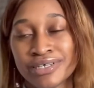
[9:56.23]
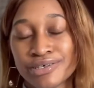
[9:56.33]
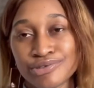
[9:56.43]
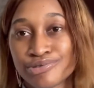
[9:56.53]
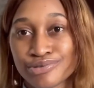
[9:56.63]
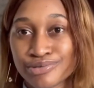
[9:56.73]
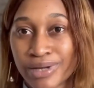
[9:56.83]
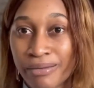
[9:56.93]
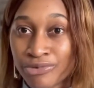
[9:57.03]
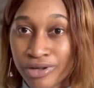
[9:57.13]
So
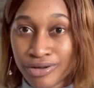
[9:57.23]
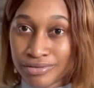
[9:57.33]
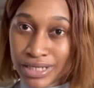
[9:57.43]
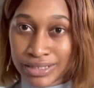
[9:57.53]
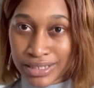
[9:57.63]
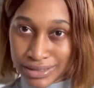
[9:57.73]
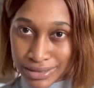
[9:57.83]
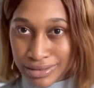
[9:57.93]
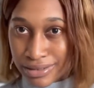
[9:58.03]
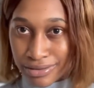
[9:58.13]
I'm not included in that
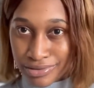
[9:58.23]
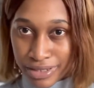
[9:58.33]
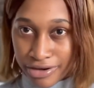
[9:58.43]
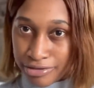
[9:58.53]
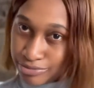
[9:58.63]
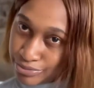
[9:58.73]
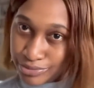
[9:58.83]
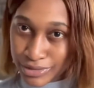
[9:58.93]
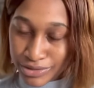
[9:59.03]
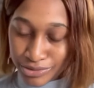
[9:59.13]
13,000 naira.
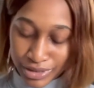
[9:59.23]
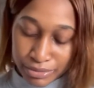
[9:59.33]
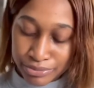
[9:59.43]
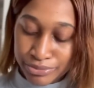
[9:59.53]
That was on him.